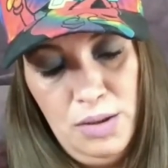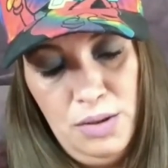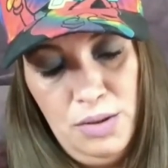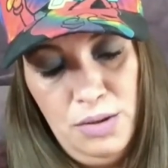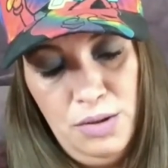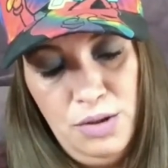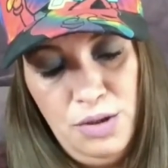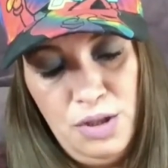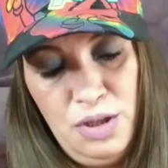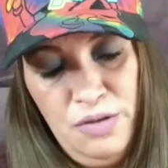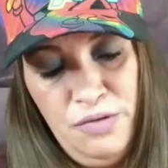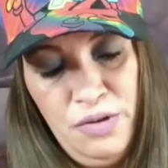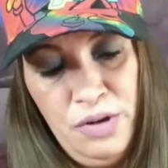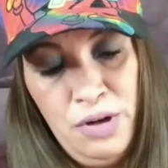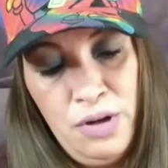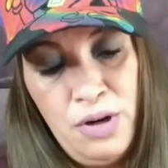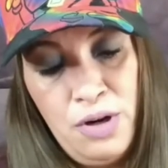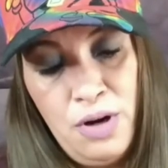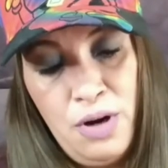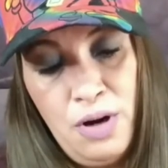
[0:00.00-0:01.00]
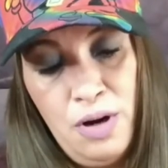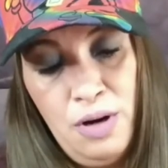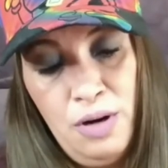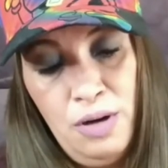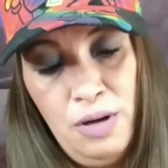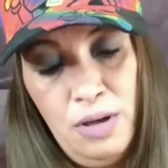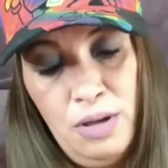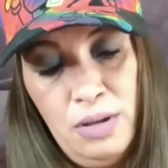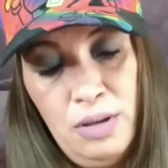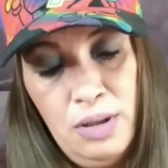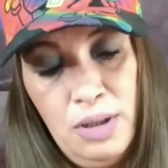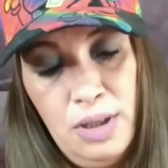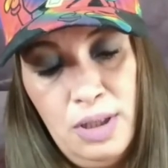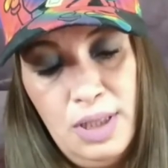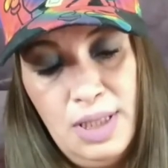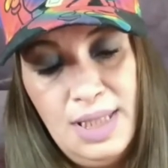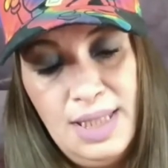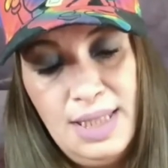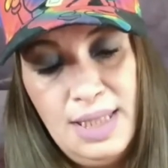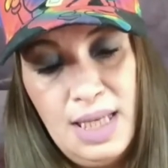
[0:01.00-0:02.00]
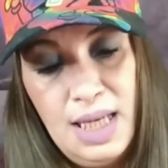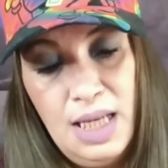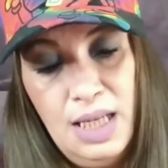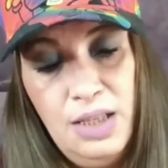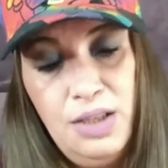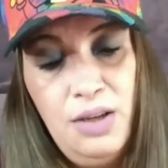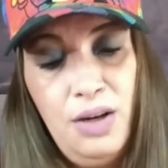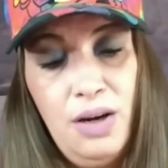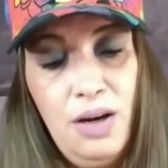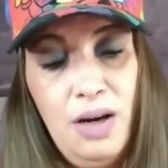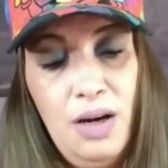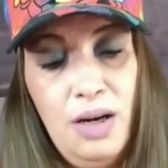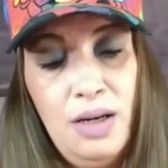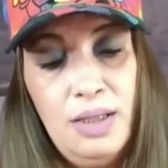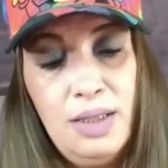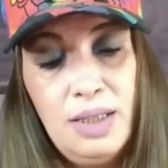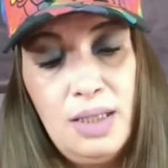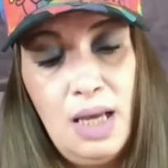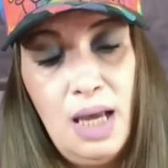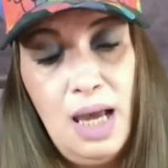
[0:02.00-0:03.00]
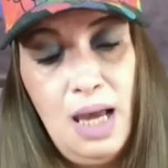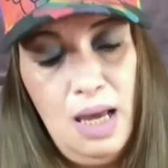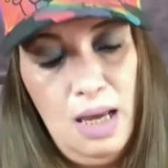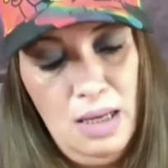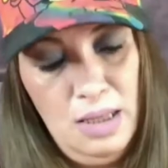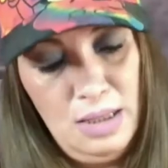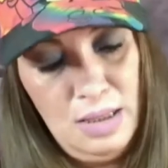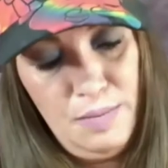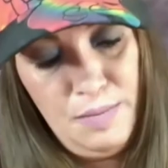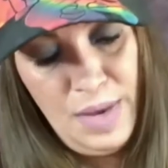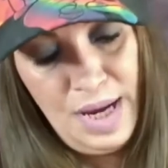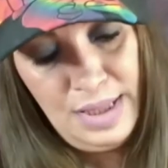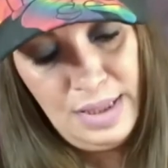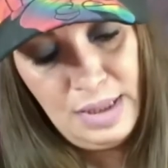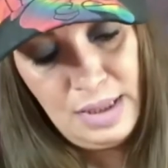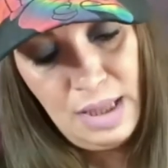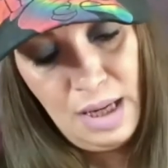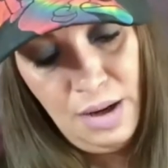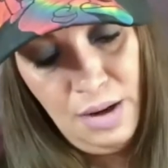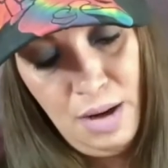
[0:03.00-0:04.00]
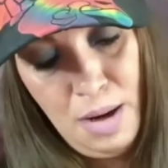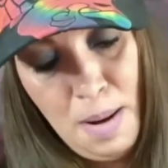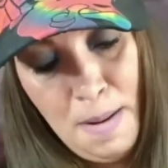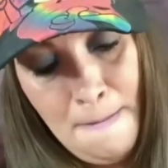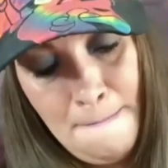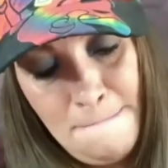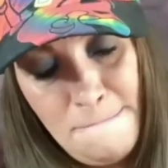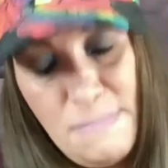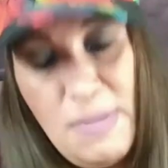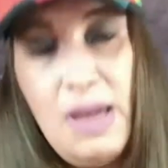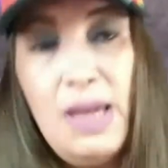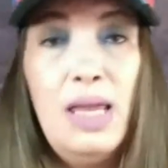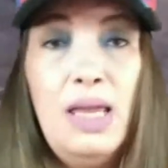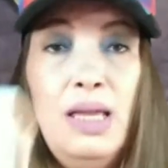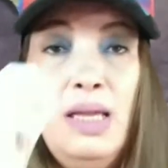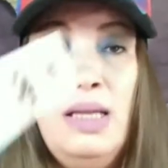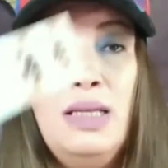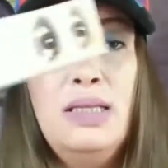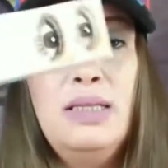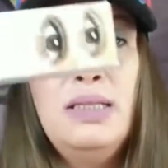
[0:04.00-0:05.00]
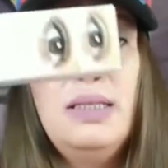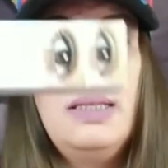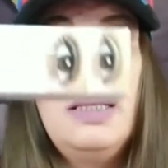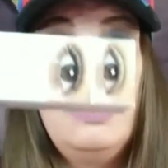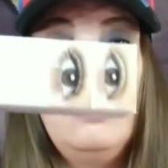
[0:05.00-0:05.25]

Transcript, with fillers: Surfer Curl Sea Tarte. Is it mascara? It is.